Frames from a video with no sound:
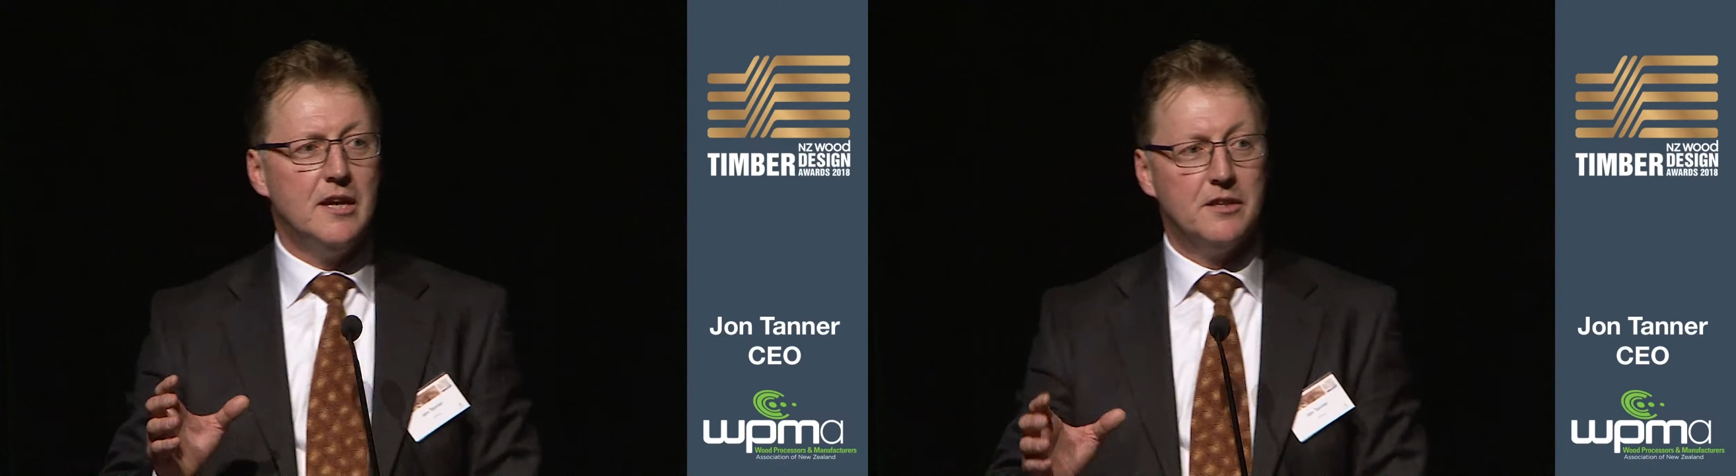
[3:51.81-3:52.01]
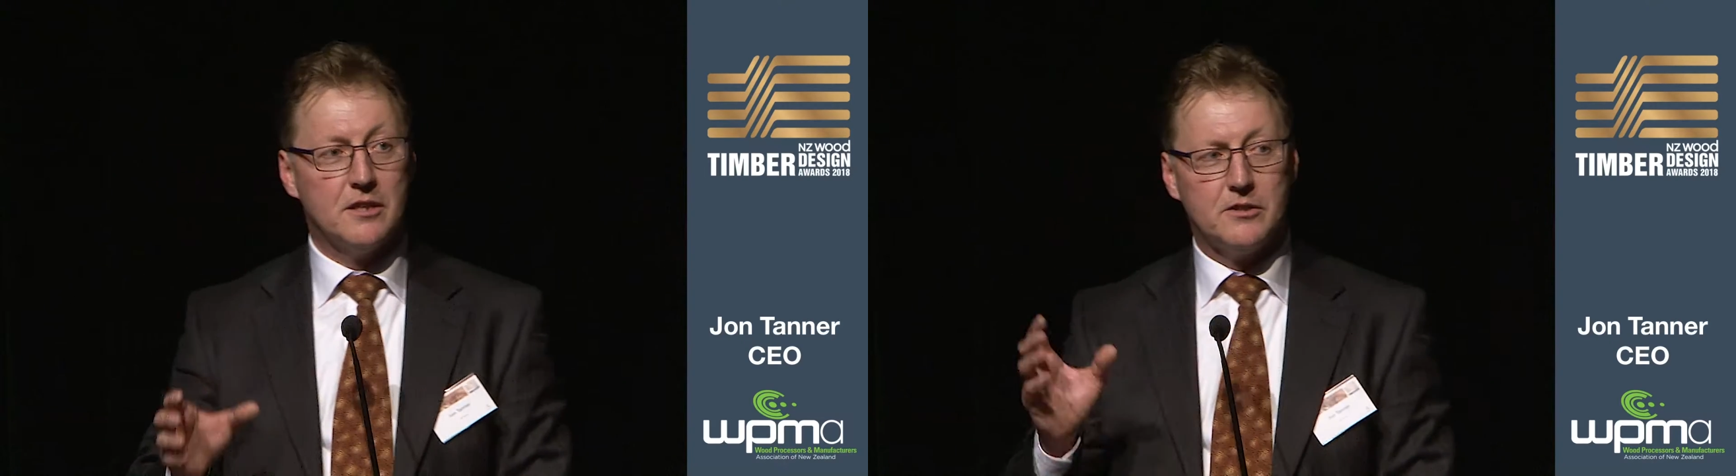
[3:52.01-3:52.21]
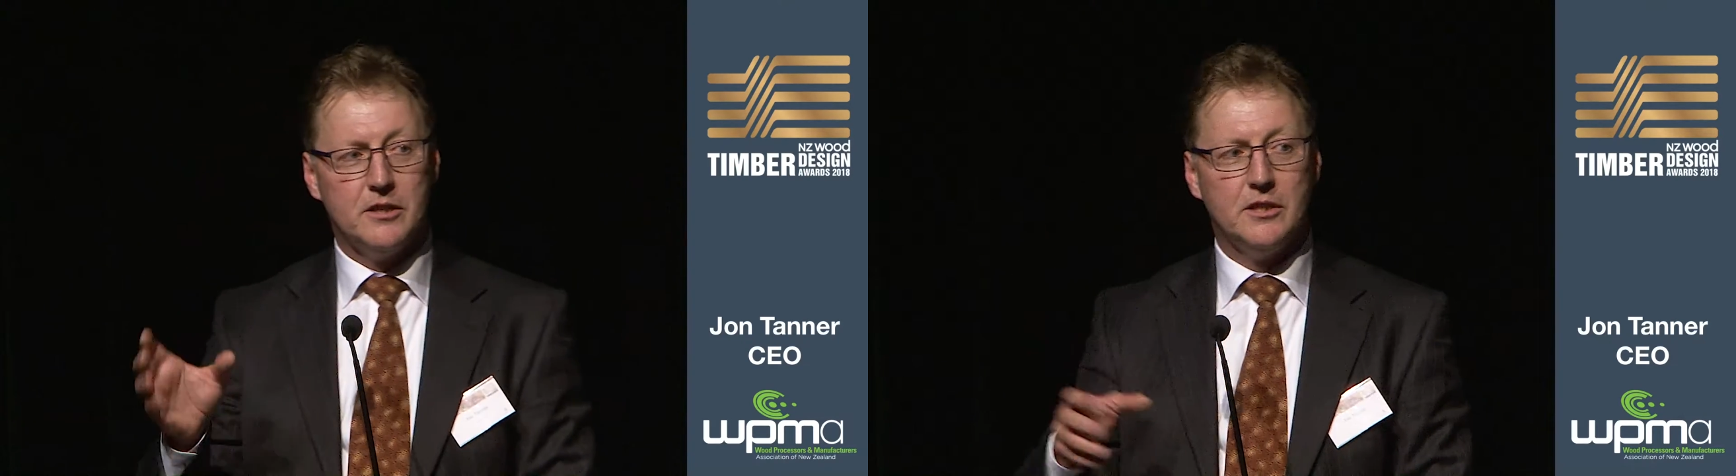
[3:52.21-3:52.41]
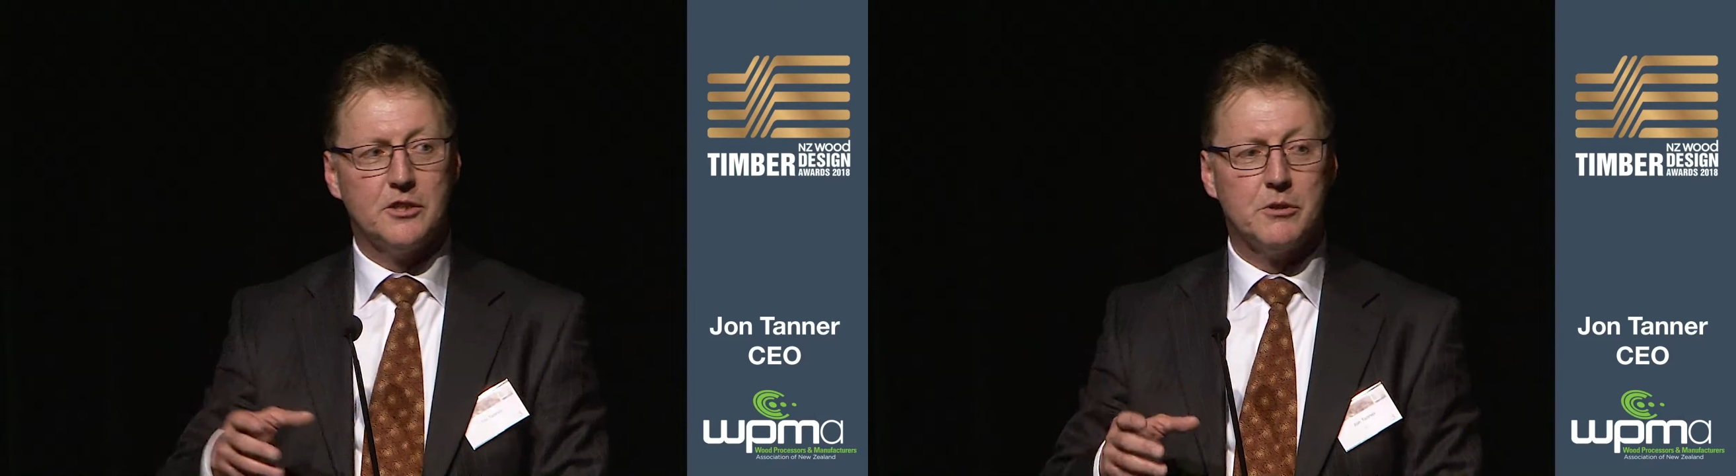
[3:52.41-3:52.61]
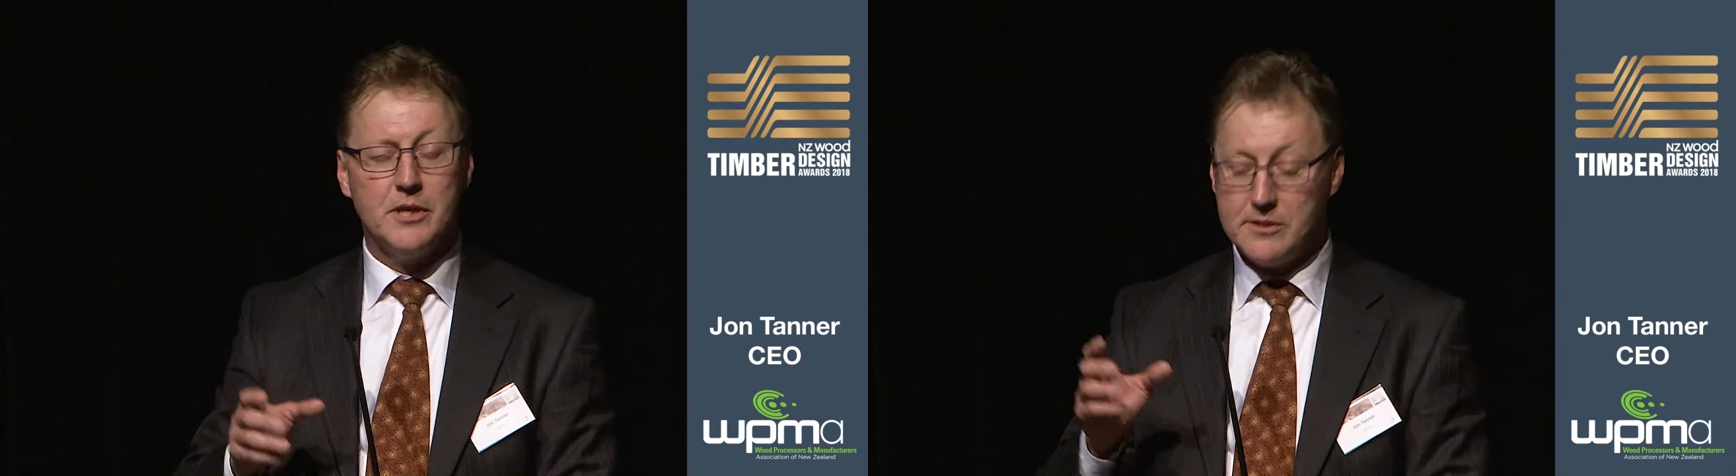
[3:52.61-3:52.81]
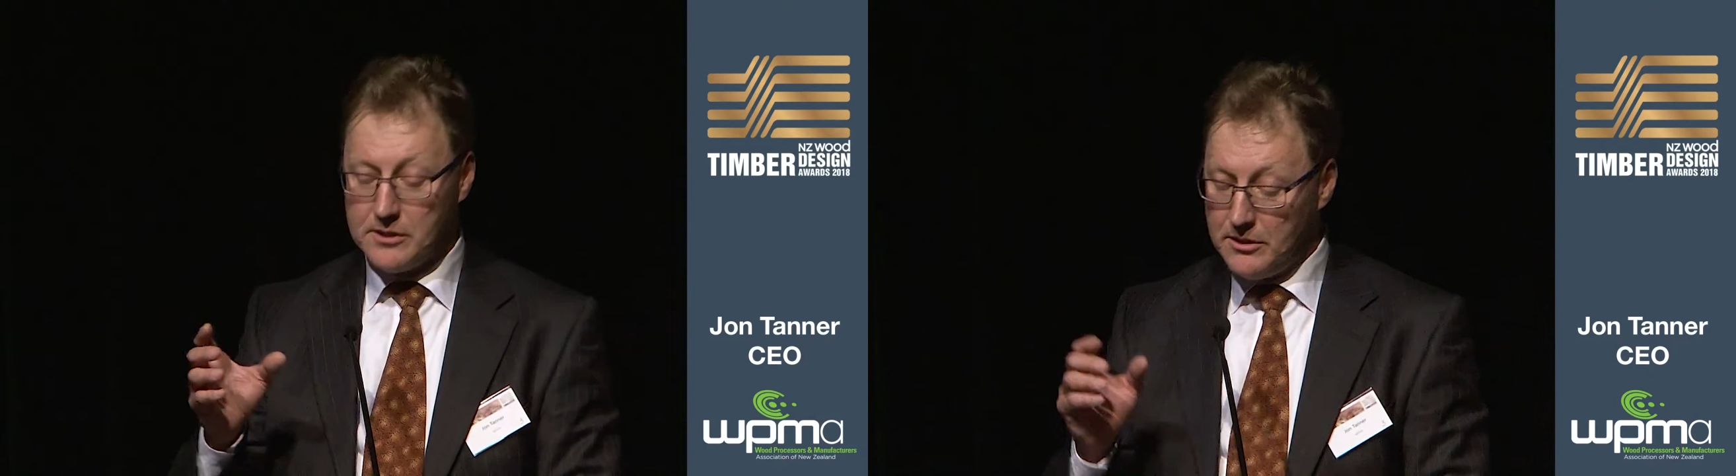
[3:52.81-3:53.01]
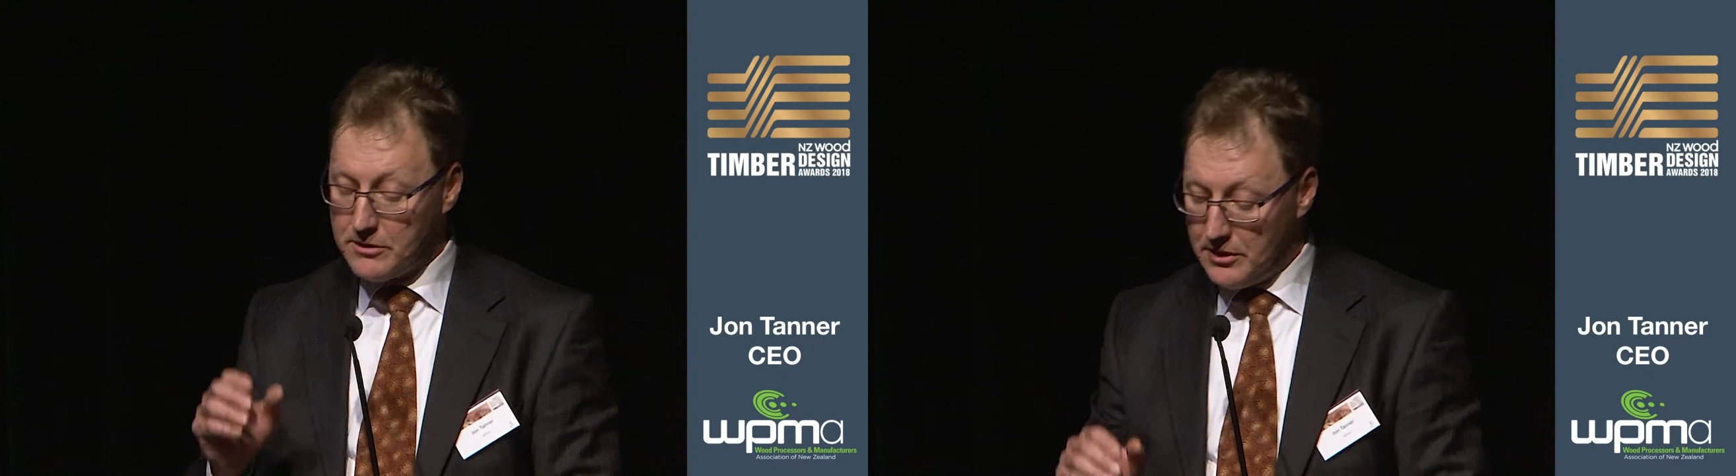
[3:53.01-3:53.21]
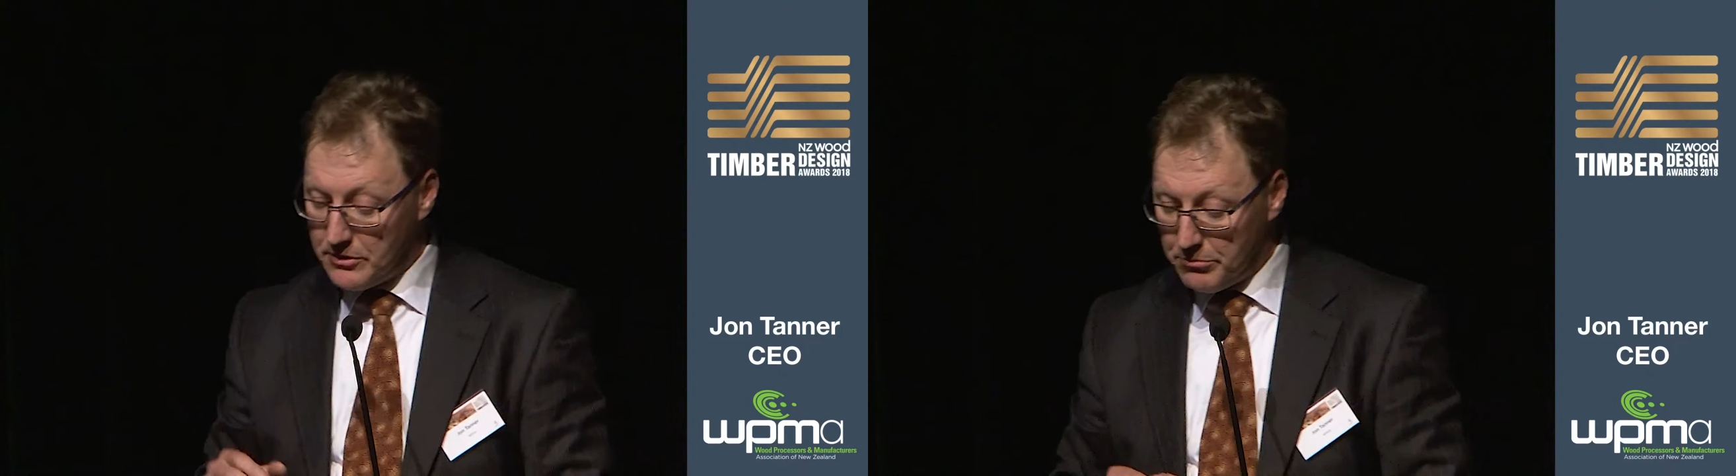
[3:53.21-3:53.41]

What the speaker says: that are turning trees into